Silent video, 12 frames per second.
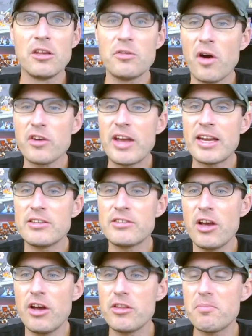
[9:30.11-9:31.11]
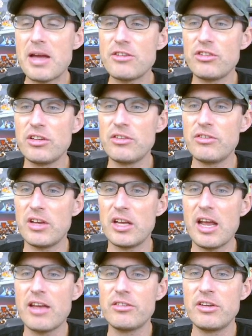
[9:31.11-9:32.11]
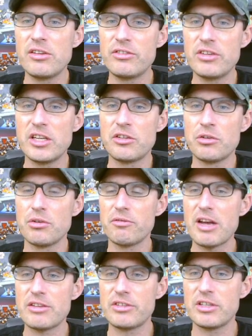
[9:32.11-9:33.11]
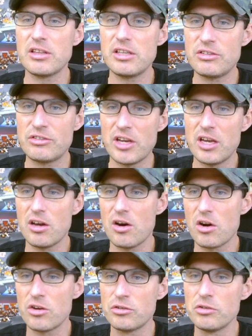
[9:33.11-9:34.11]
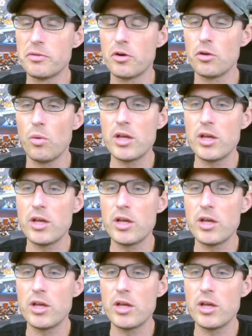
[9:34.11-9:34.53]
As far as I can tell, the mentions and hesitancy to invest in this set are twofold.